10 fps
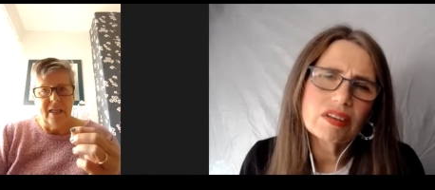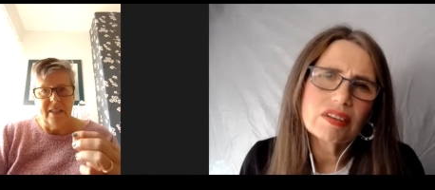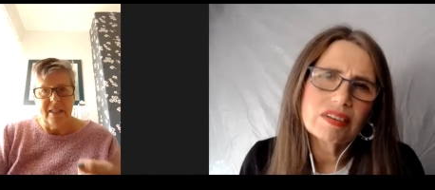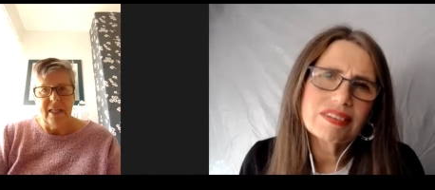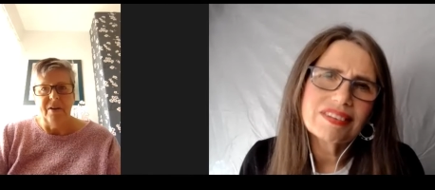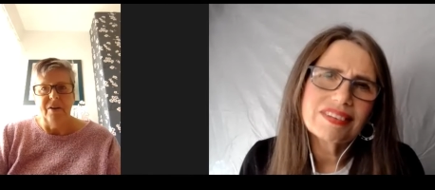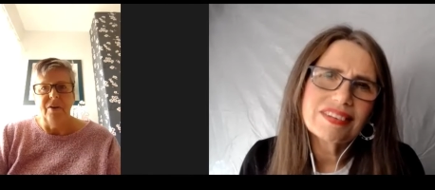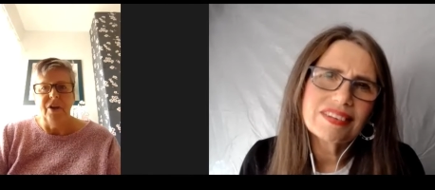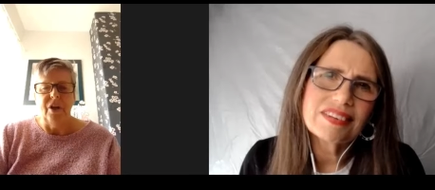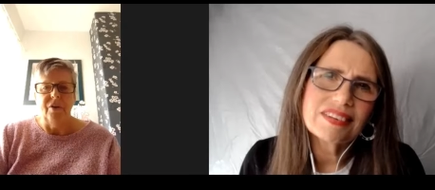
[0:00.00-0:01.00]
Speaker 1: I said,
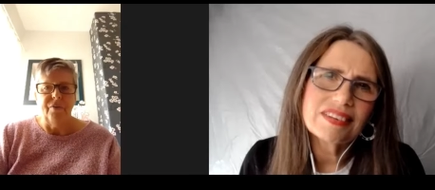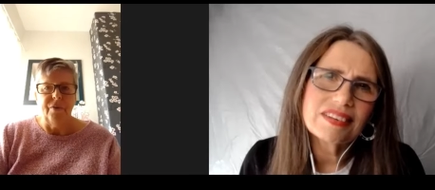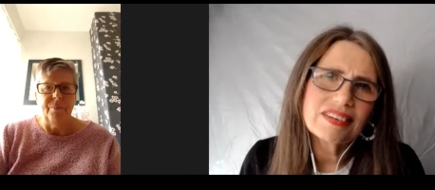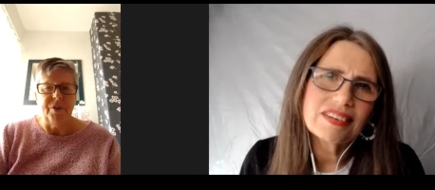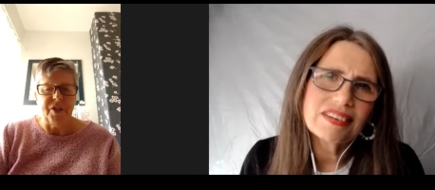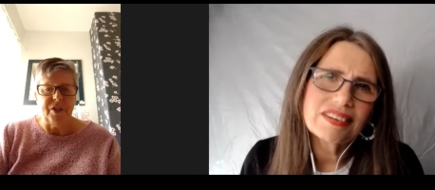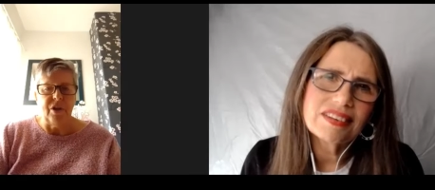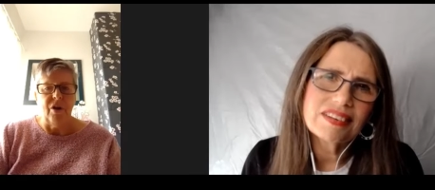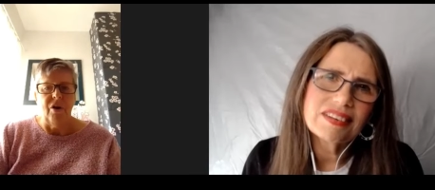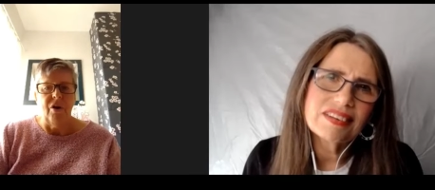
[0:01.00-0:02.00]
you know, from the
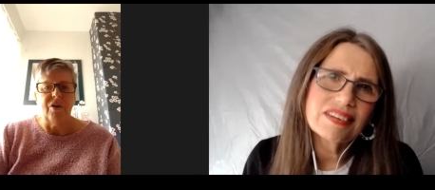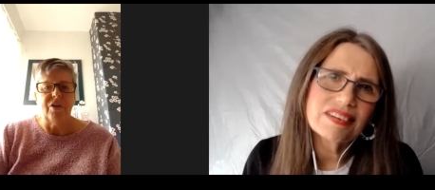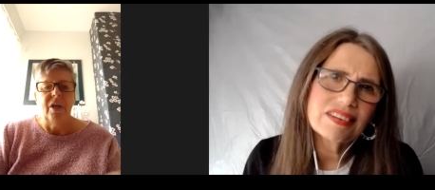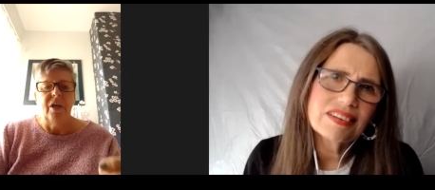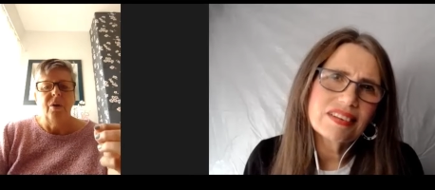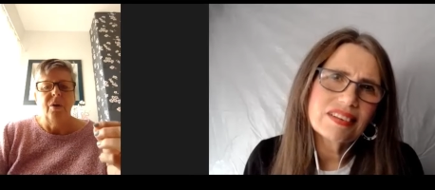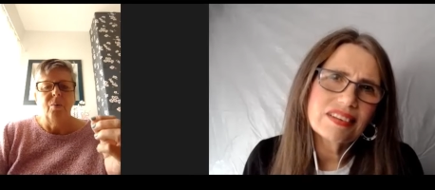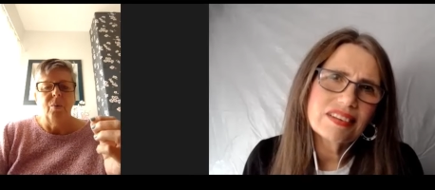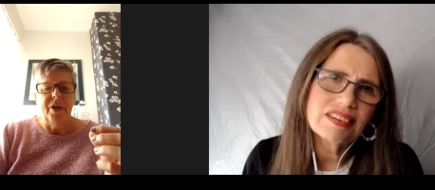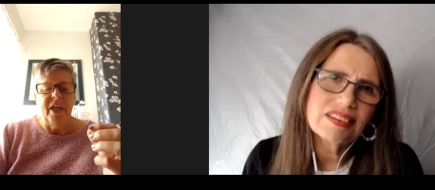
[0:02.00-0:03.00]
start,
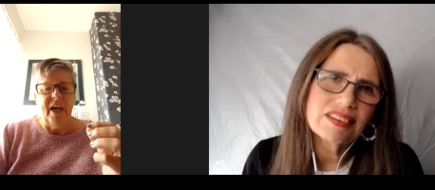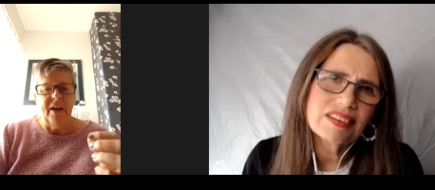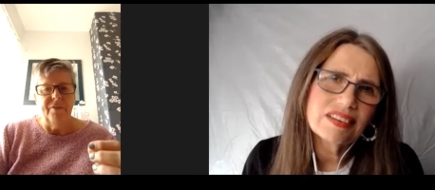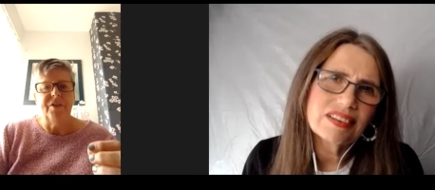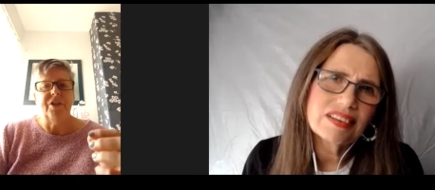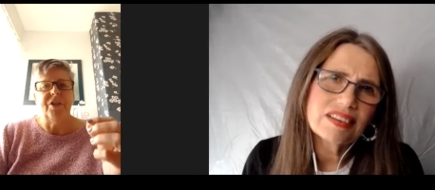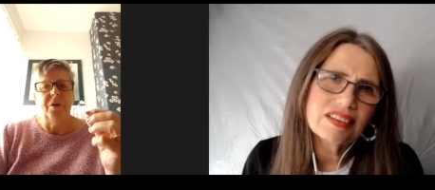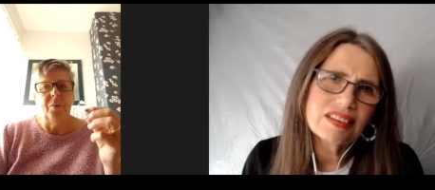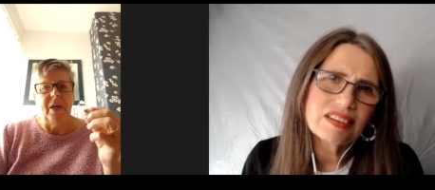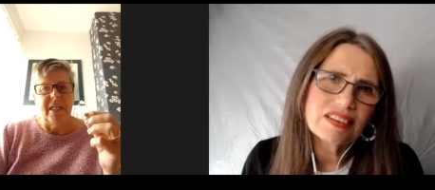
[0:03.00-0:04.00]
what you have to
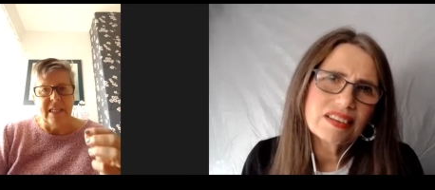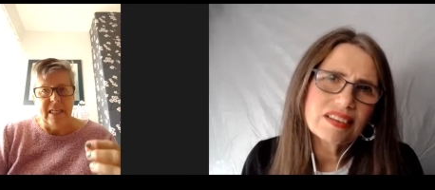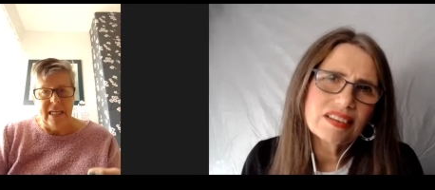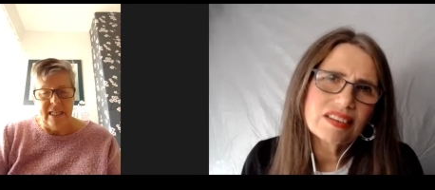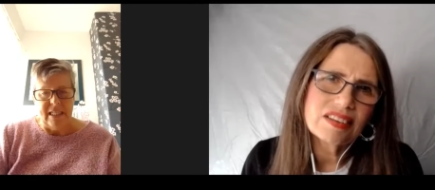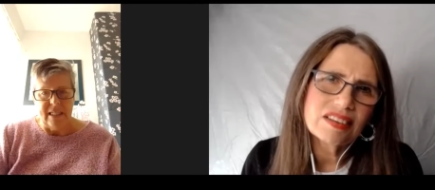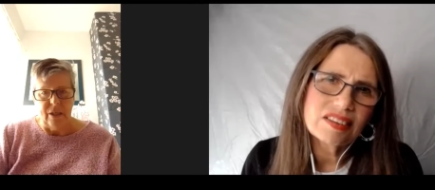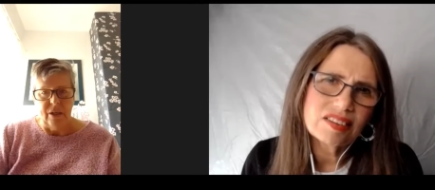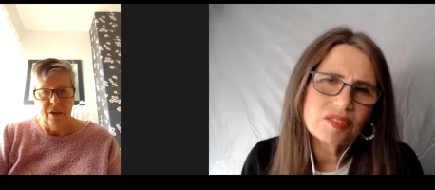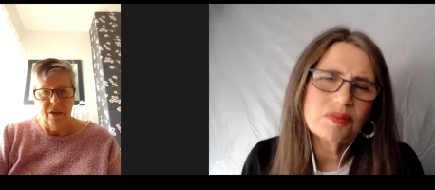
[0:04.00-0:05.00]
do is
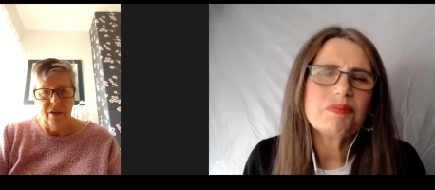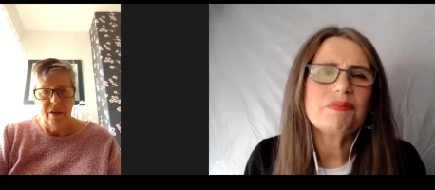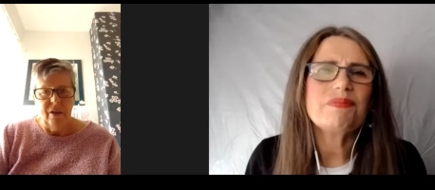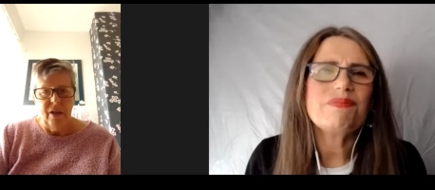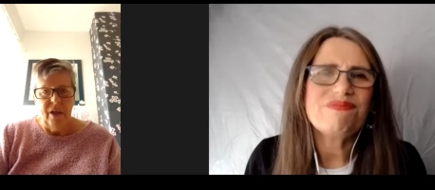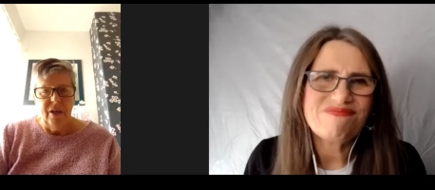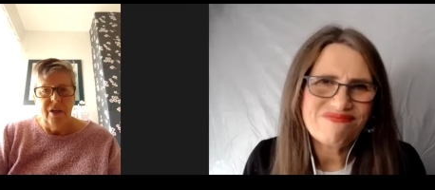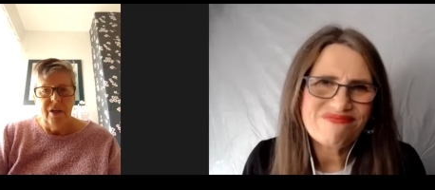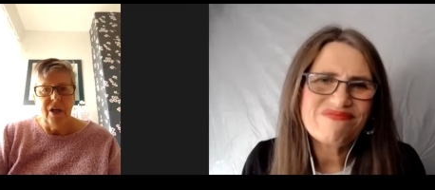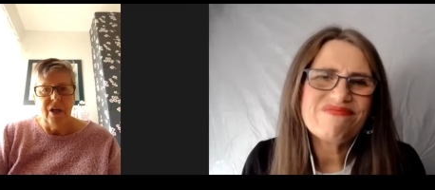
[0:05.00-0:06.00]
listen. Mm.
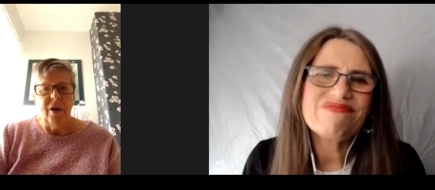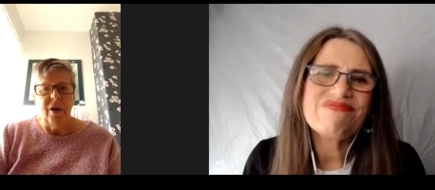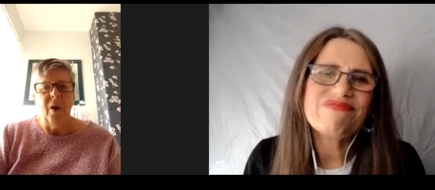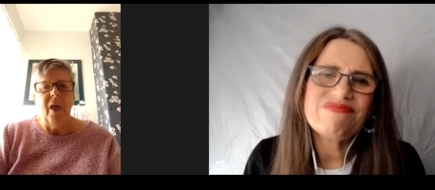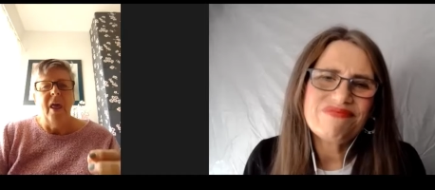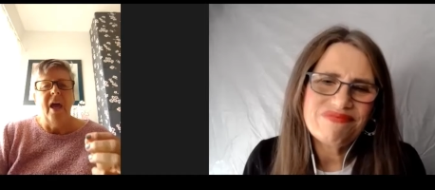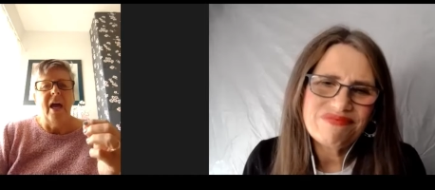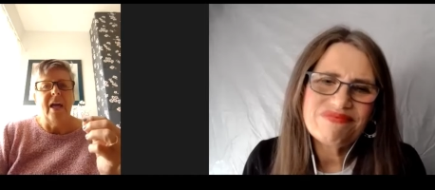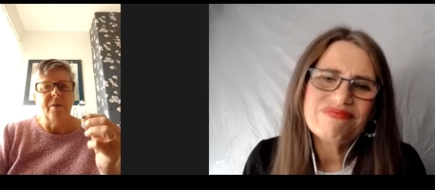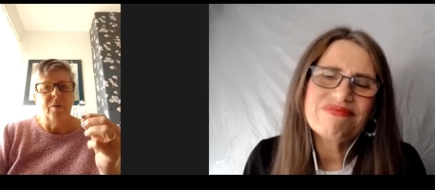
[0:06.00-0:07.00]
You know,
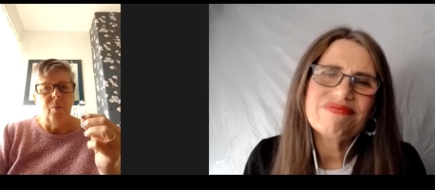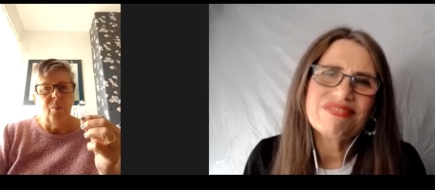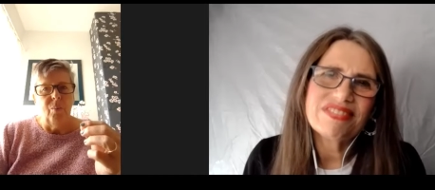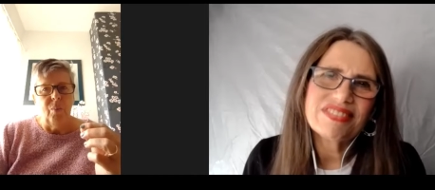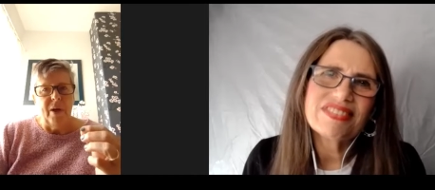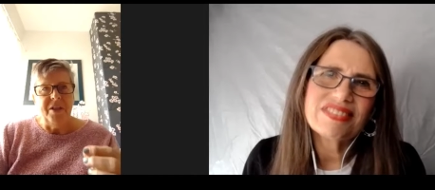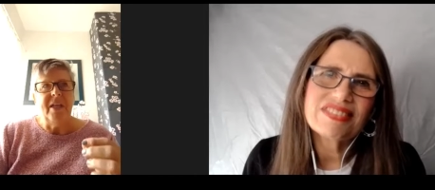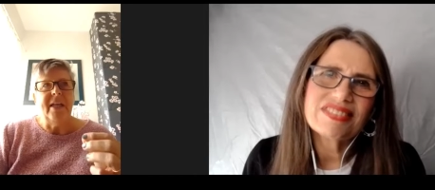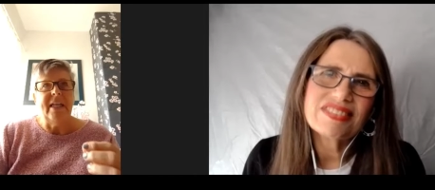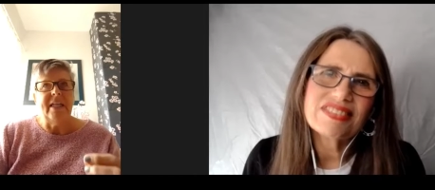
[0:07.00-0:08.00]
and when
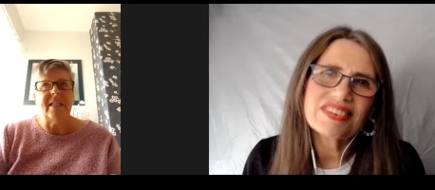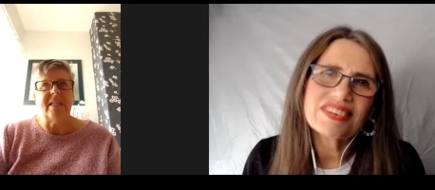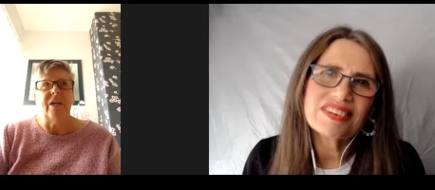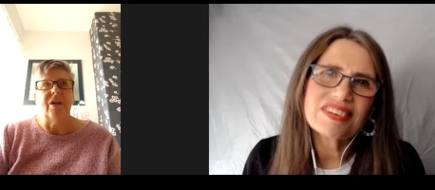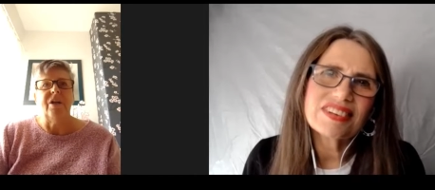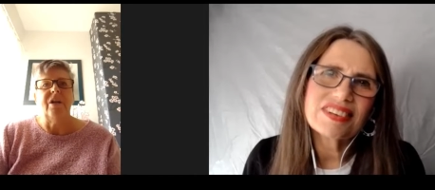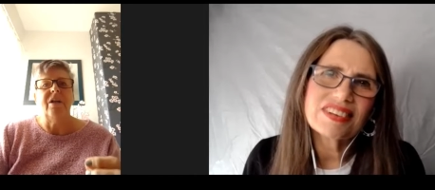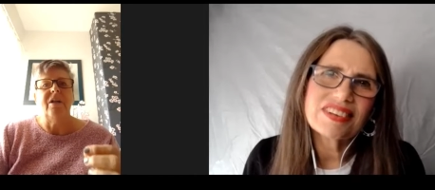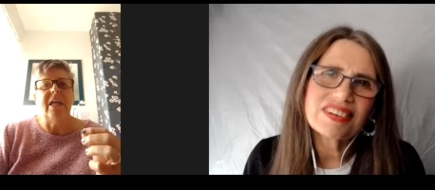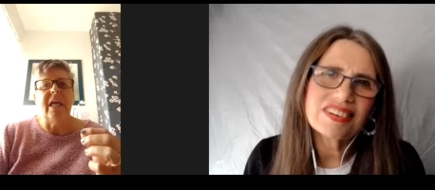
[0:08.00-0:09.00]
you listen,
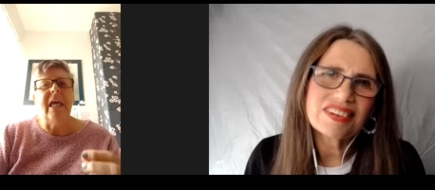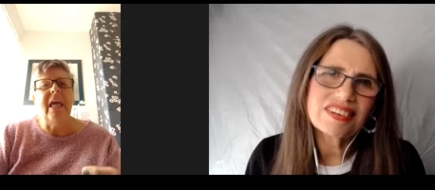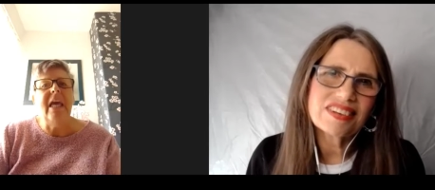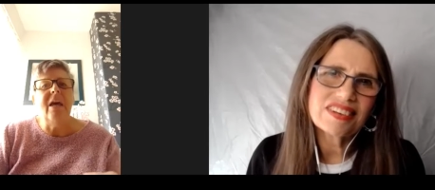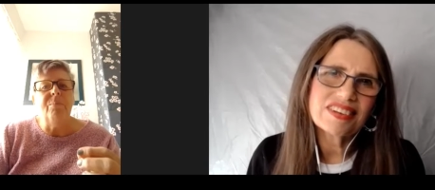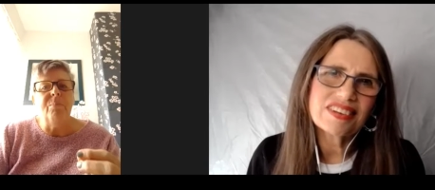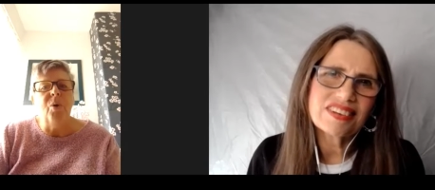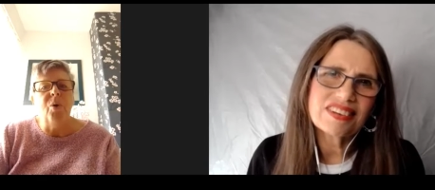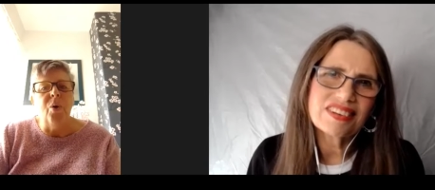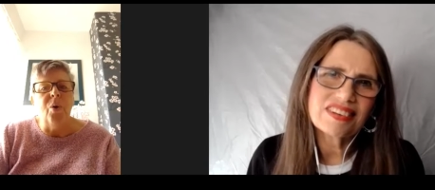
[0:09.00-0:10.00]
you hear
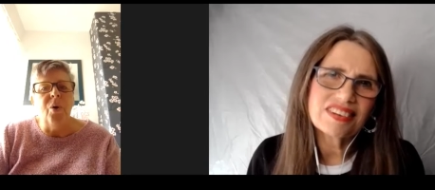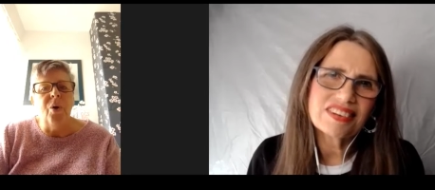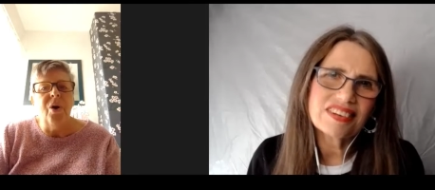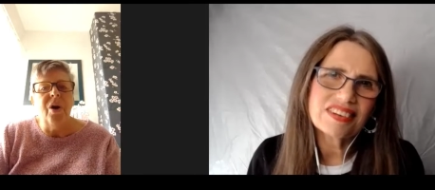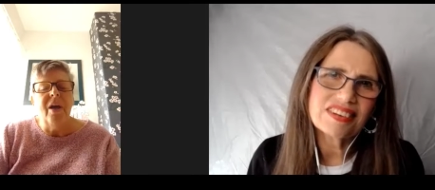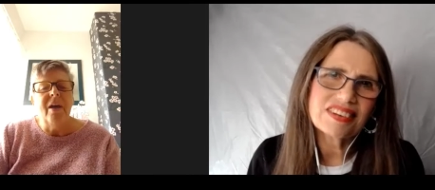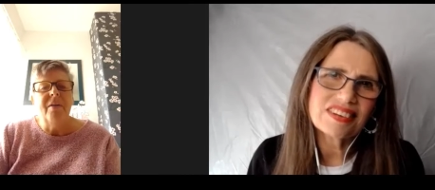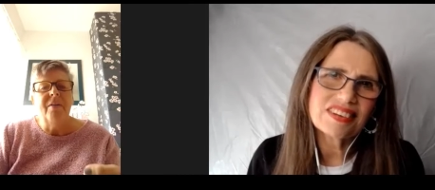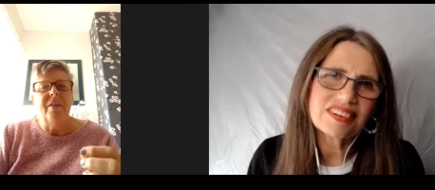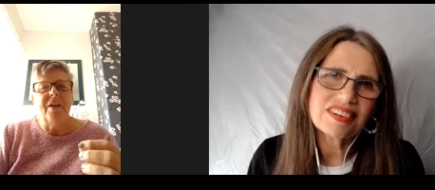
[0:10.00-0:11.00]
more
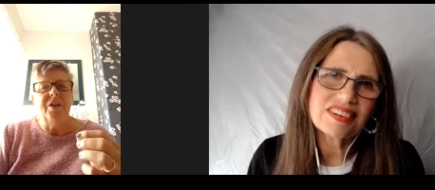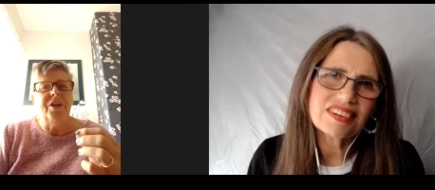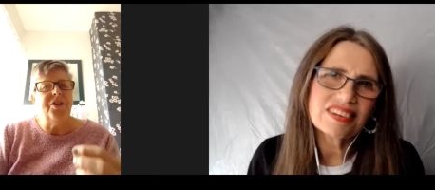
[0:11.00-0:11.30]
than you